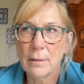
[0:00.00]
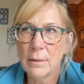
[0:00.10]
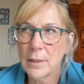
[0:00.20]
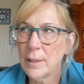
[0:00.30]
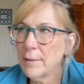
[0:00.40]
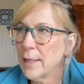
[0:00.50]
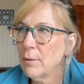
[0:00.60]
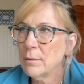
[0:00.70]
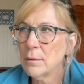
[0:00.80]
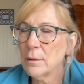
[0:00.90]
cut that
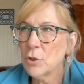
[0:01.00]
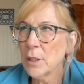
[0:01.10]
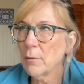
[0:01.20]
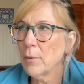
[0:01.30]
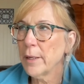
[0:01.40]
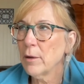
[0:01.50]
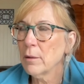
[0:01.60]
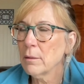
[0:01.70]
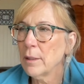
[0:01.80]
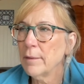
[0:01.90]
chicken wire
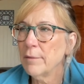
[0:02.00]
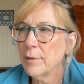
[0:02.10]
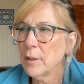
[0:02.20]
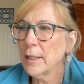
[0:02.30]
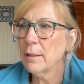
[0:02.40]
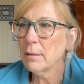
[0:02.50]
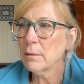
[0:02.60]
and they feel like